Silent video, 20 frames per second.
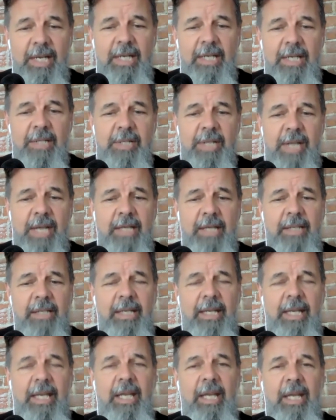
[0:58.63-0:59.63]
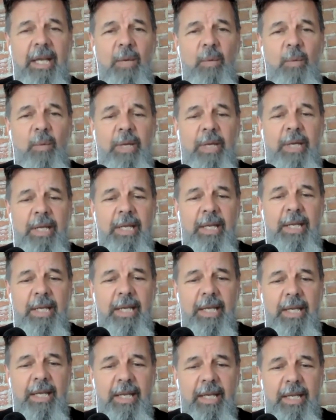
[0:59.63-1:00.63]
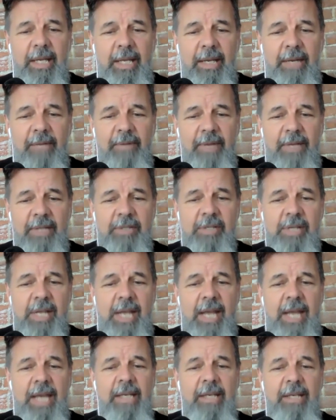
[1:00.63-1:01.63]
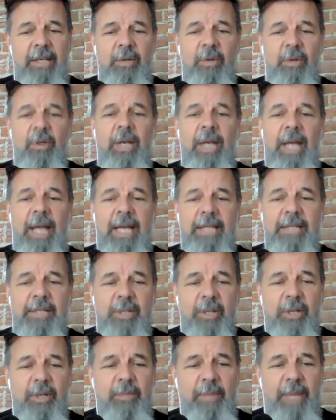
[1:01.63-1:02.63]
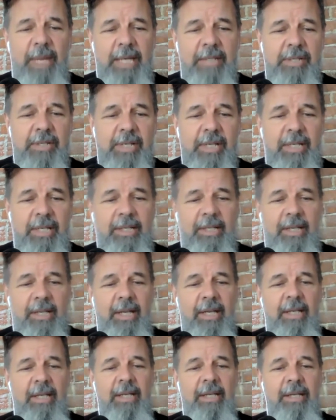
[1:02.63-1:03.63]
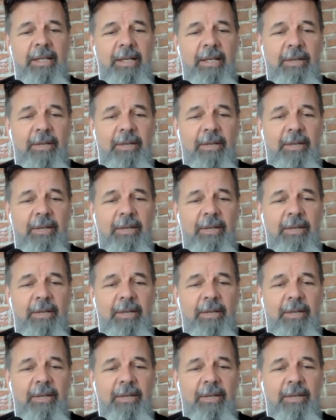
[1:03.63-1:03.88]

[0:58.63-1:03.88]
Secondly, we investigate and utilize good medicine. And